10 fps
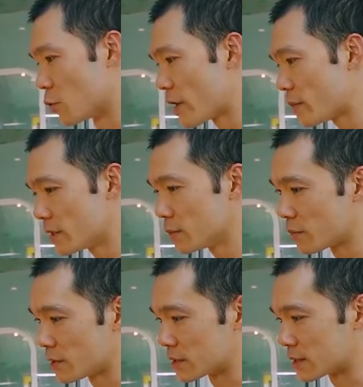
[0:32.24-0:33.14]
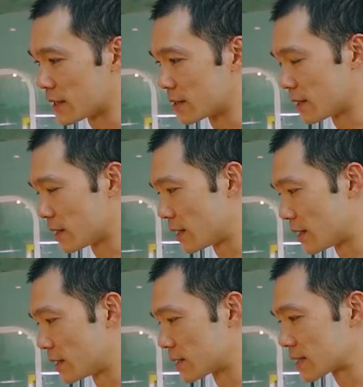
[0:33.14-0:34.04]
what I mean is that
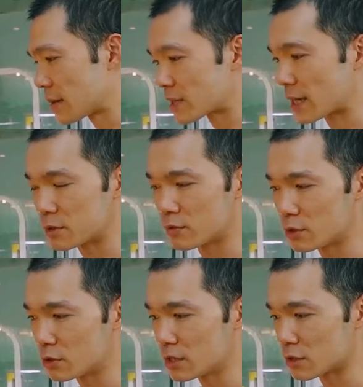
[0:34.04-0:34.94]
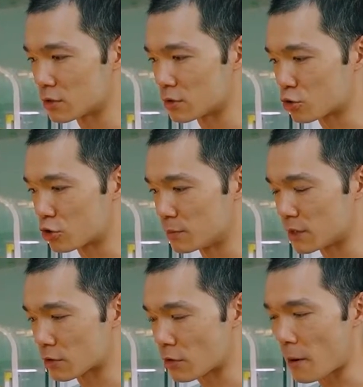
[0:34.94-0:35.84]
sometimes we do need to trim
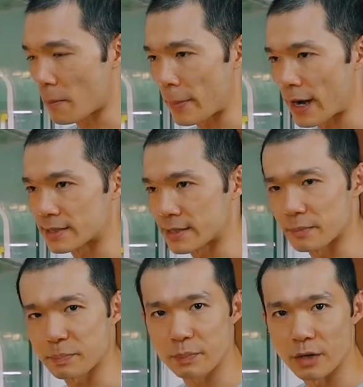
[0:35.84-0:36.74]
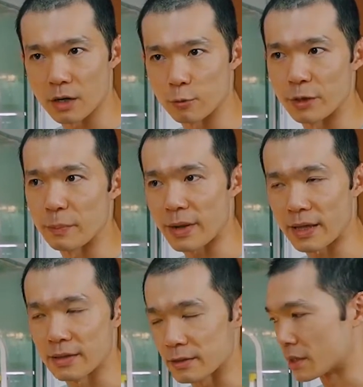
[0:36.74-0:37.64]
the top parts and
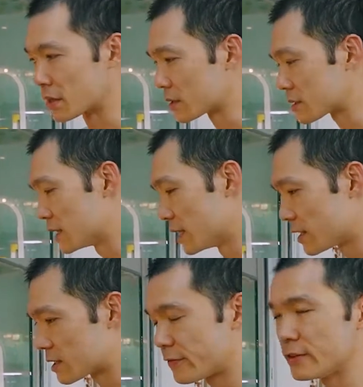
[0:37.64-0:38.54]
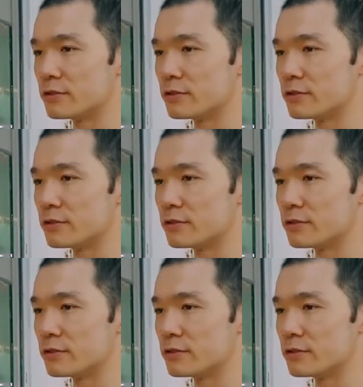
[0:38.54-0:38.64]
replant it, because there's a few